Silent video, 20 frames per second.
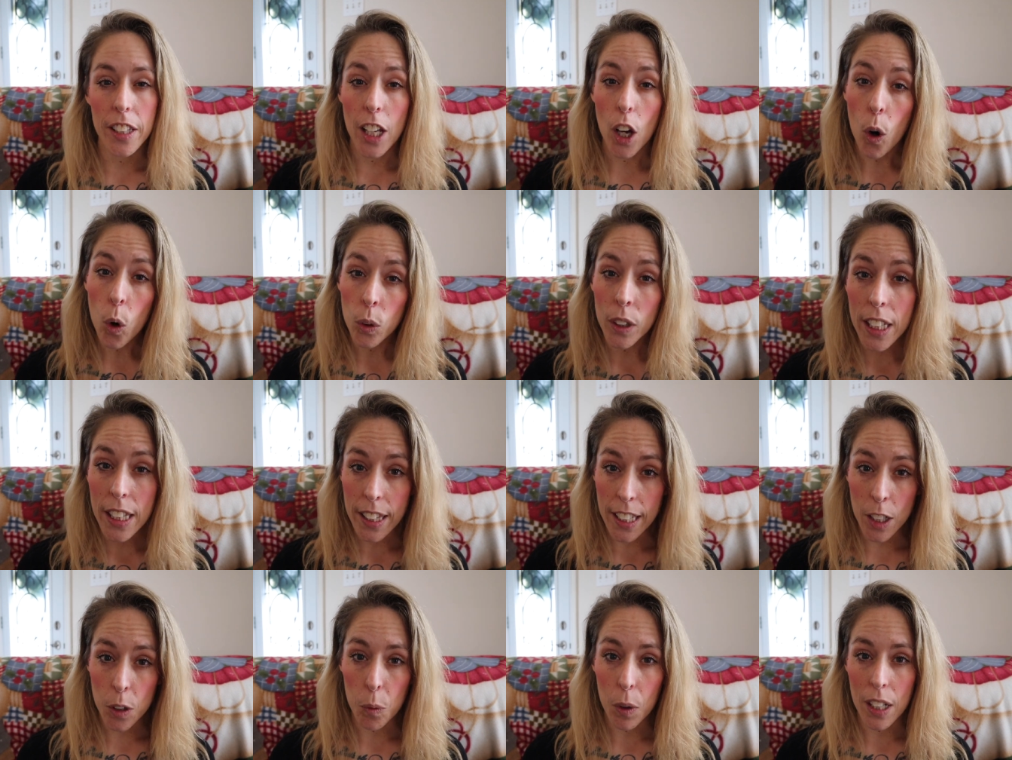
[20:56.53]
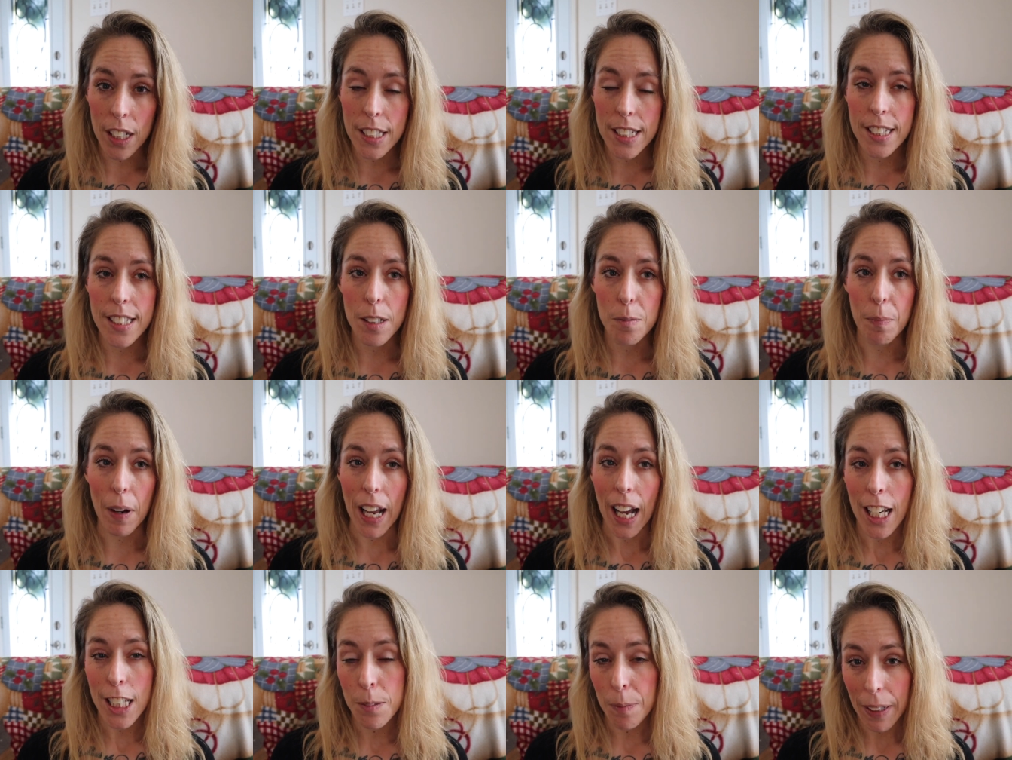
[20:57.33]
The only thing was my
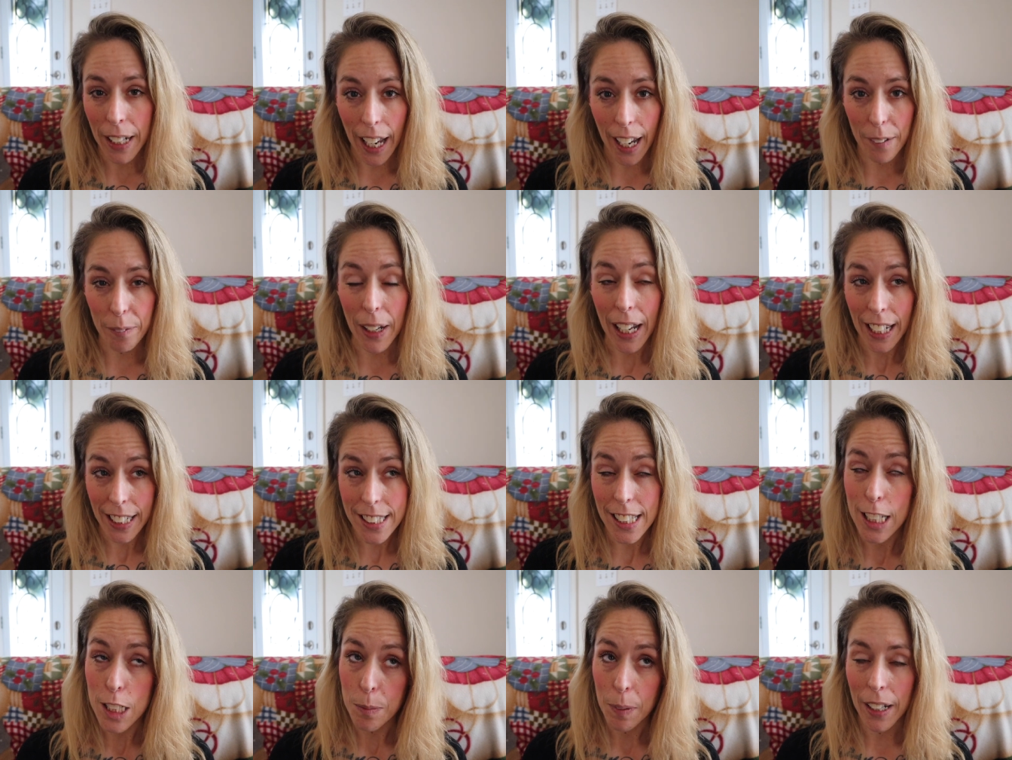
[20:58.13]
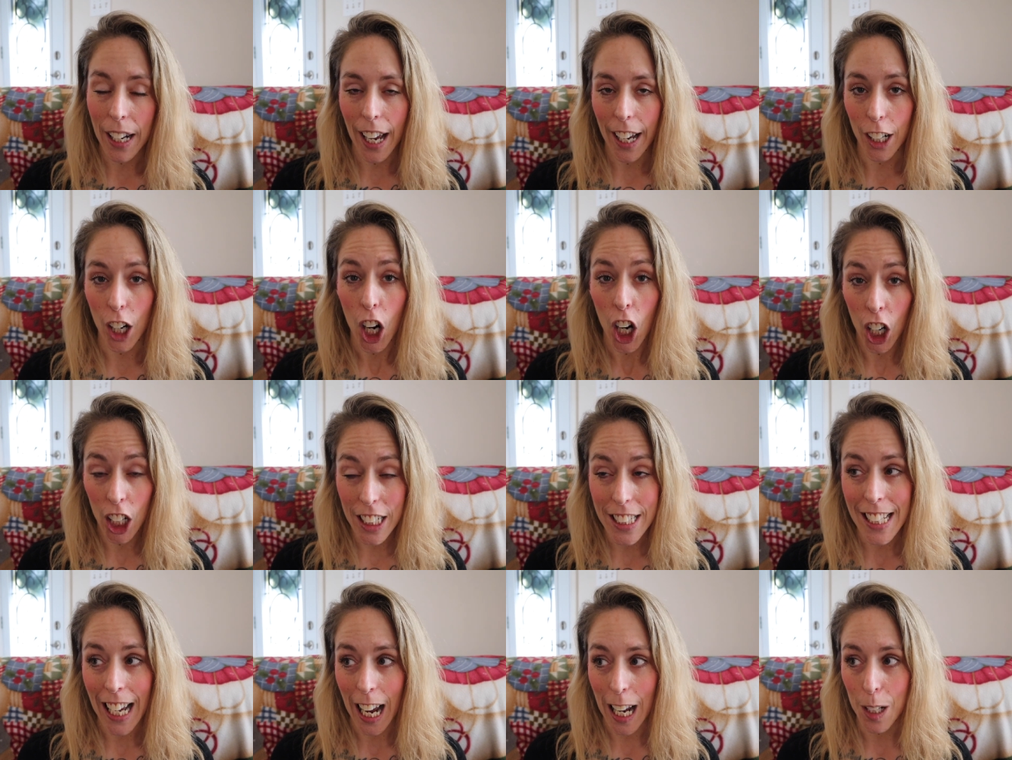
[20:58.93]
husband had, my ex-husband had a heart
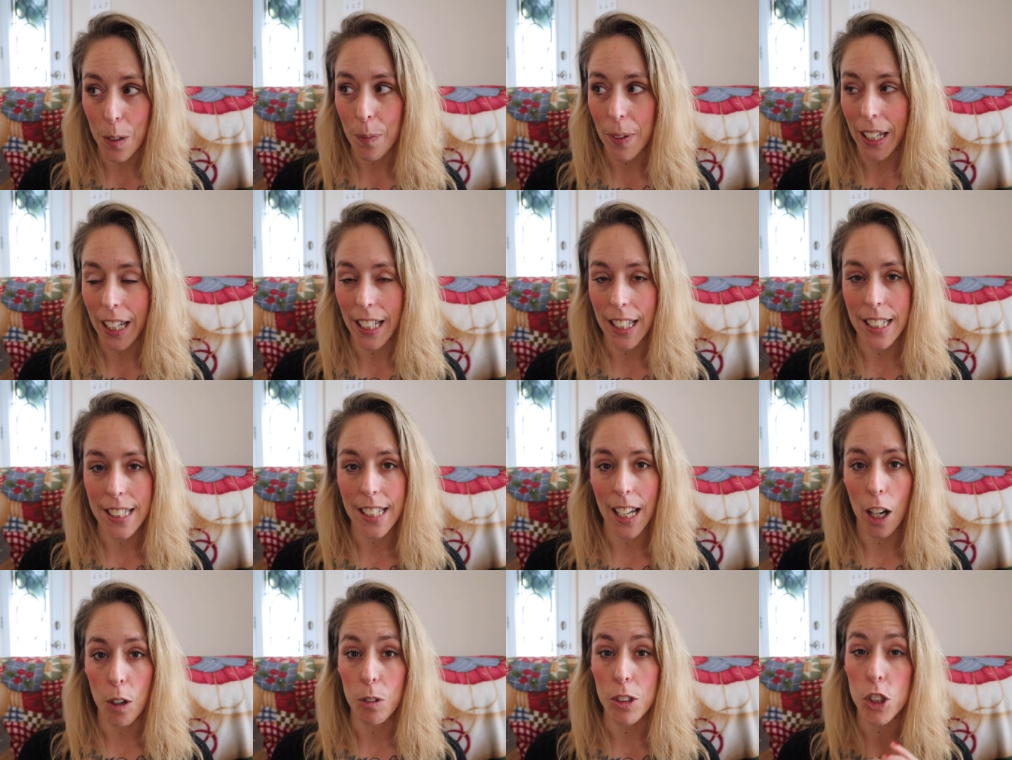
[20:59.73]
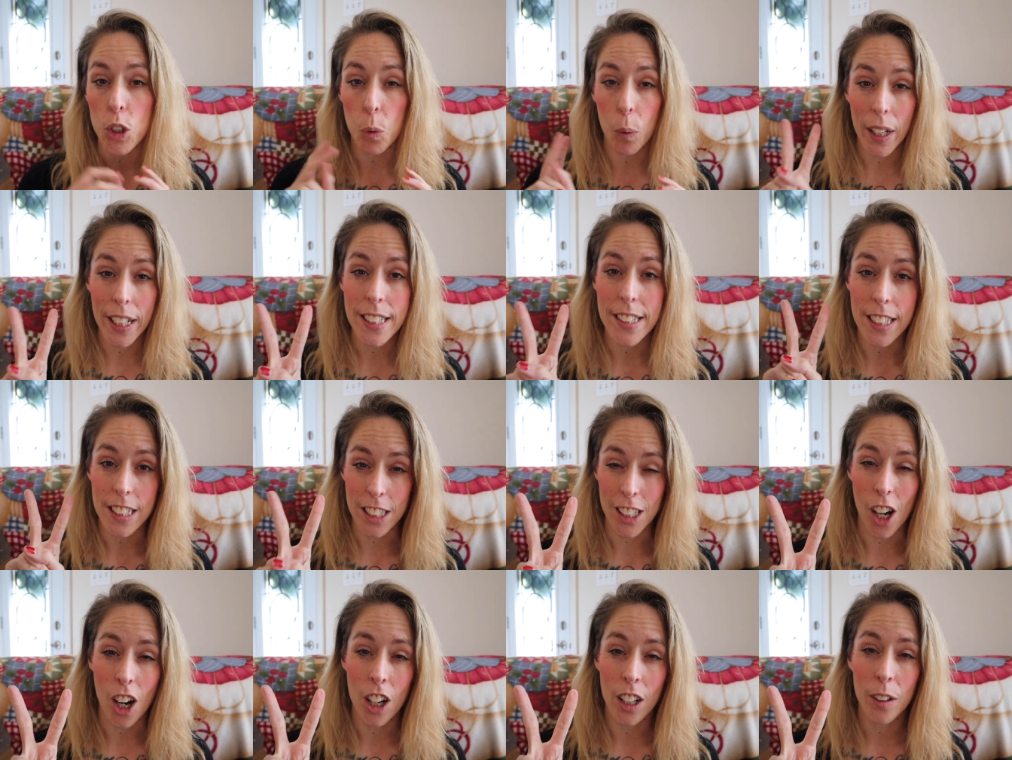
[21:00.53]
attack because I was twice as
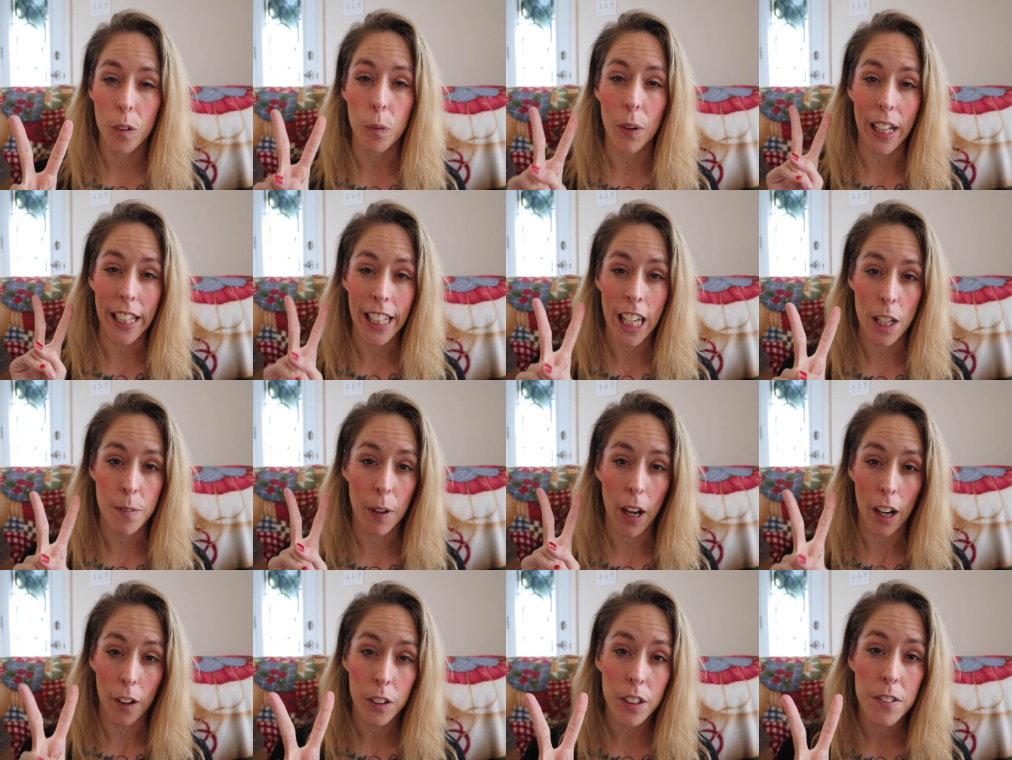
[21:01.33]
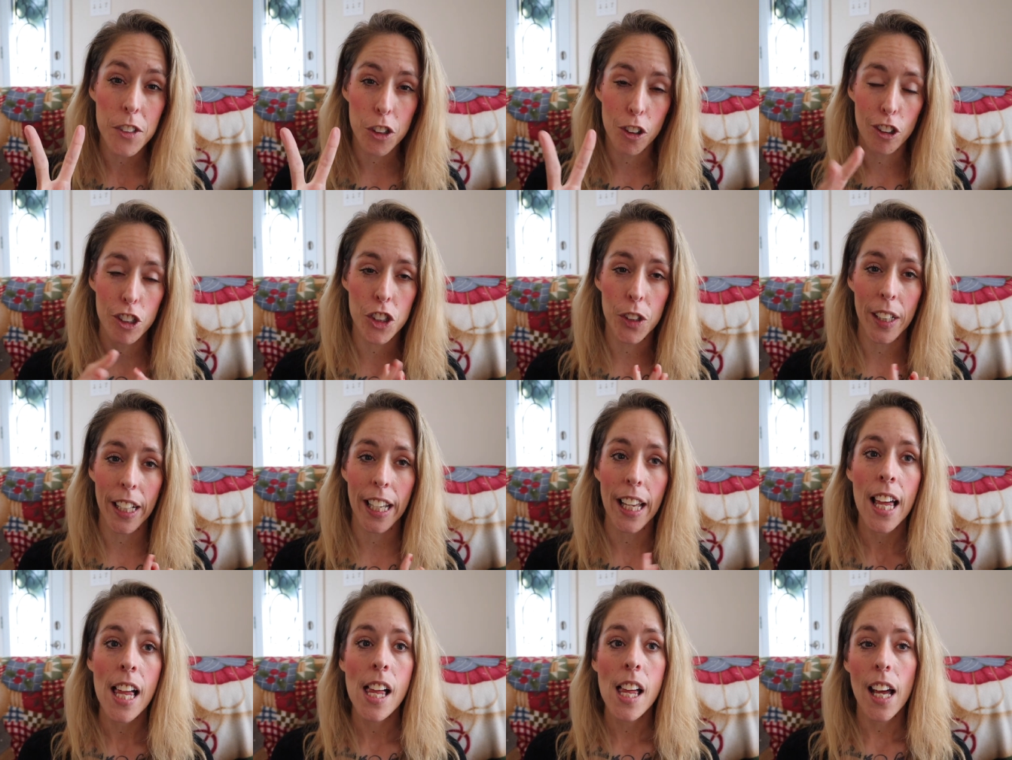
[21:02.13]
long when I came out of
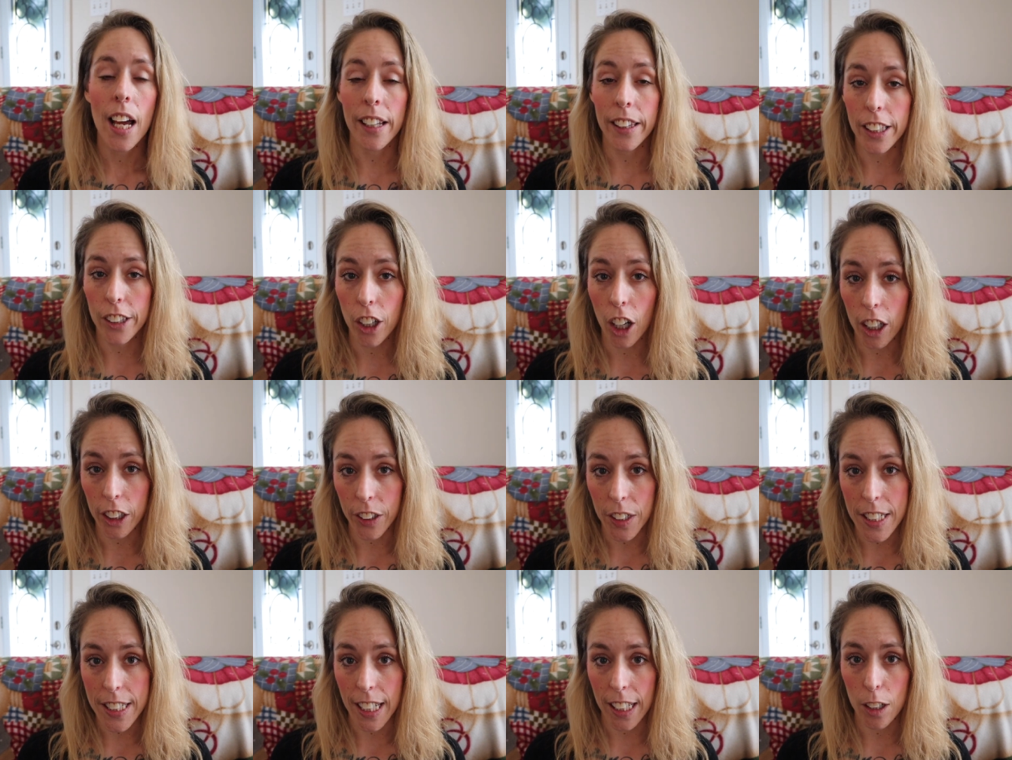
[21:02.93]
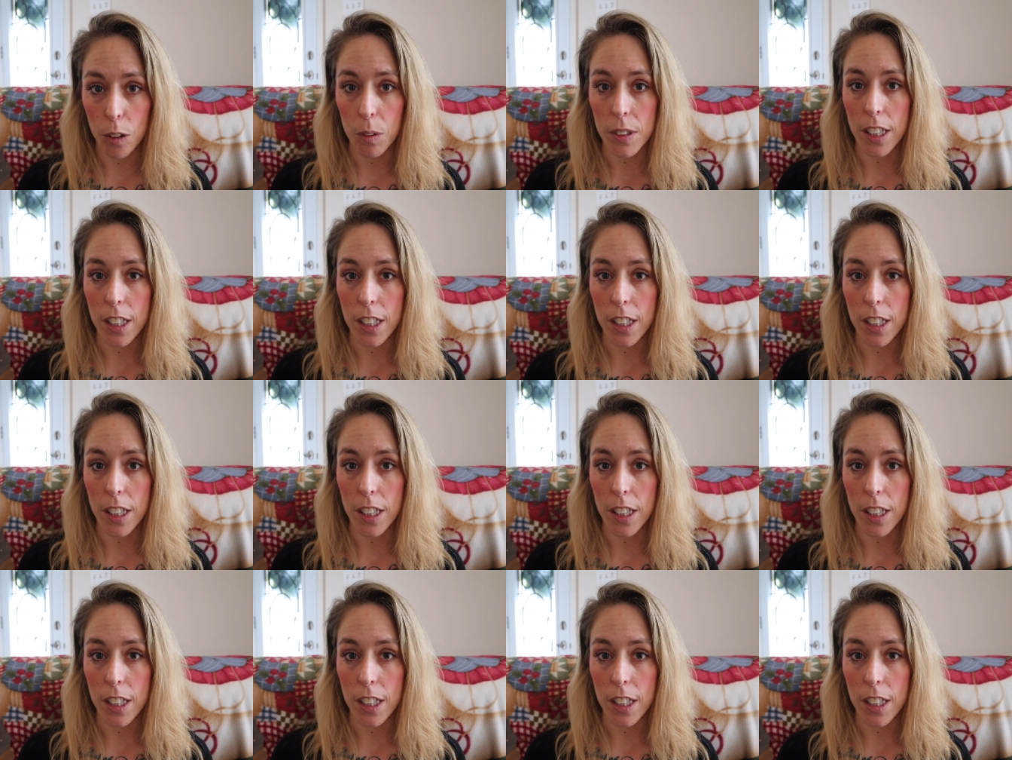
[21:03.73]
surgery, and the doctor said it